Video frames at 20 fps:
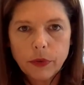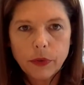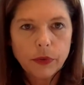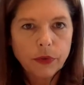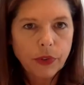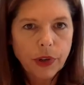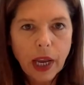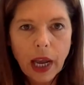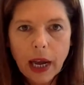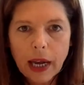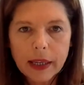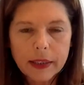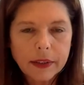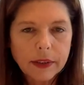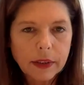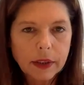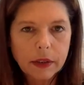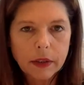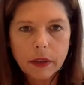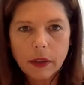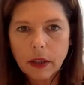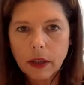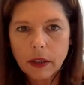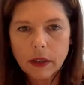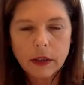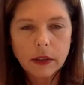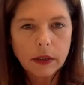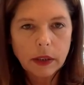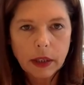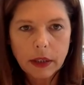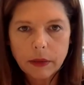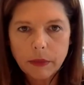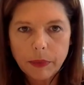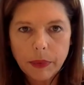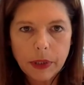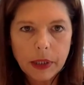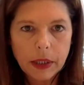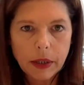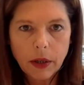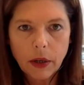react and
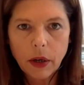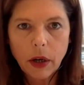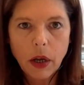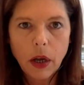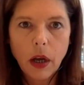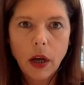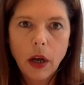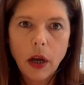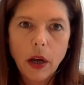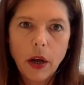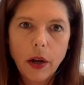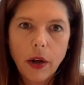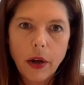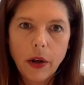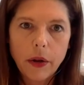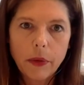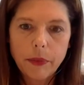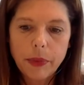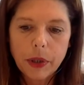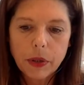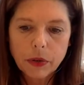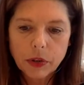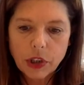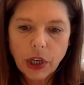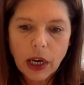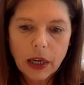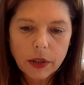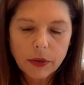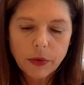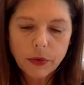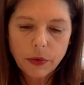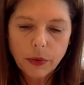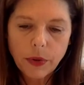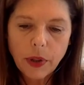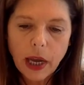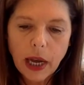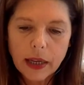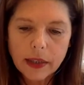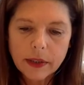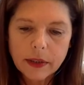be agile to do
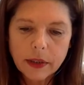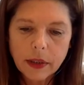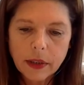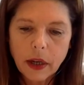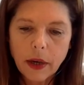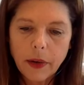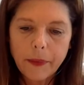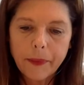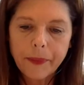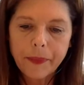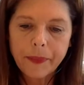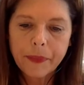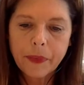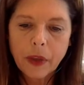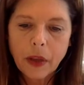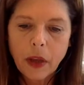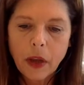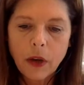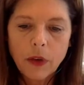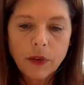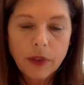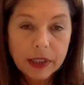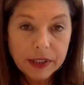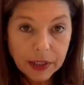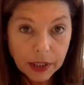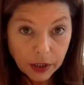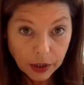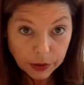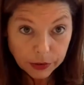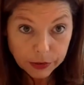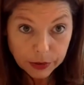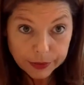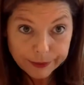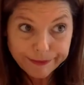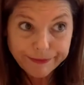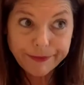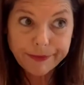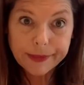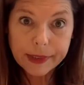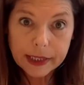that. Resilient,
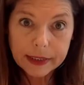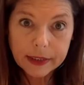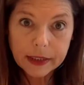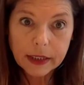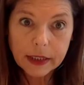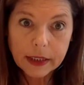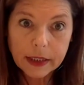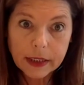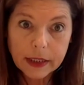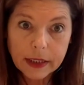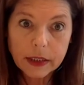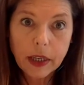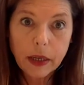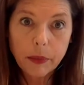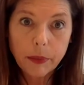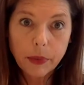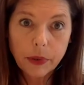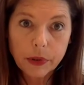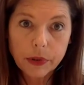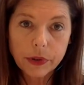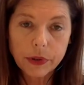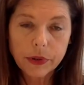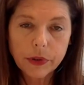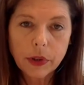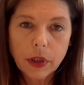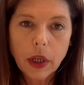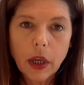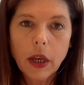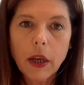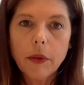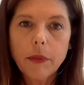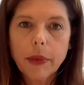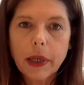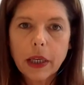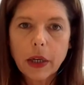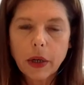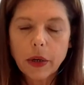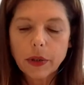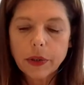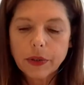I think it's very important
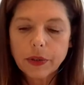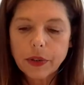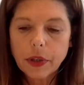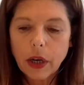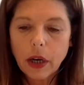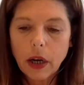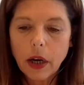because